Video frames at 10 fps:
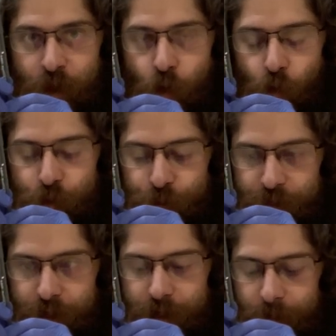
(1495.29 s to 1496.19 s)
holder
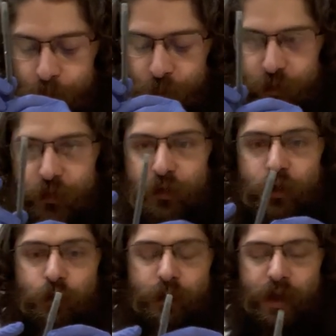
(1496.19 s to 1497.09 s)
guy
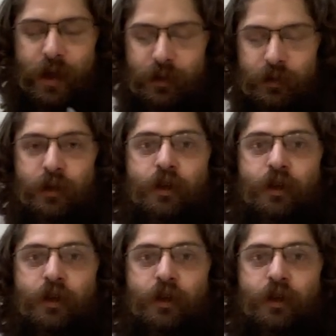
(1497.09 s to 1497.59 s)
so that